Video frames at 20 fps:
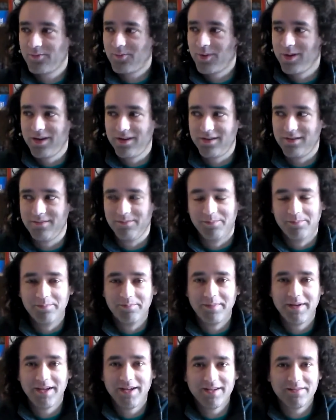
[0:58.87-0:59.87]
When
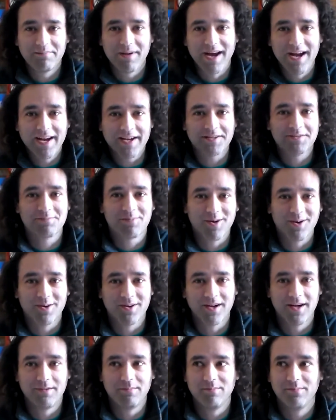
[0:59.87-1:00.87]
me and my ex
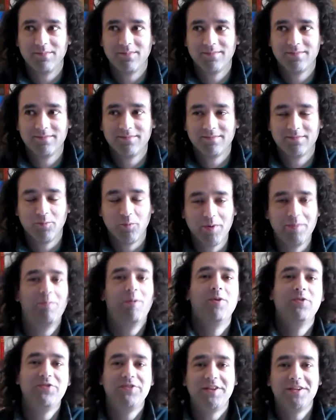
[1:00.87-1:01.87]
broke up, we
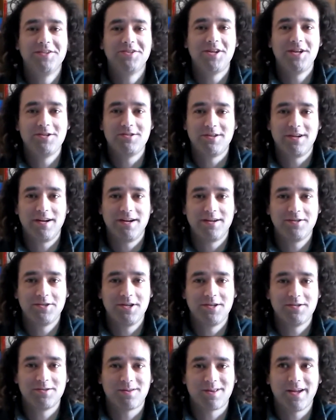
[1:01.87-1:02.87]
both did change your hair,
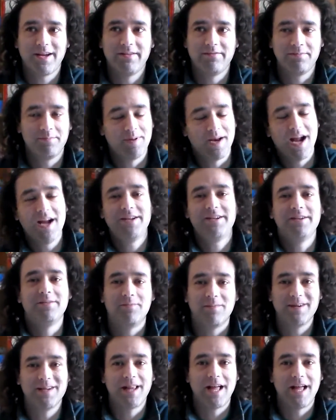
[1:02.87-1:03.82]
change your life. But I didn't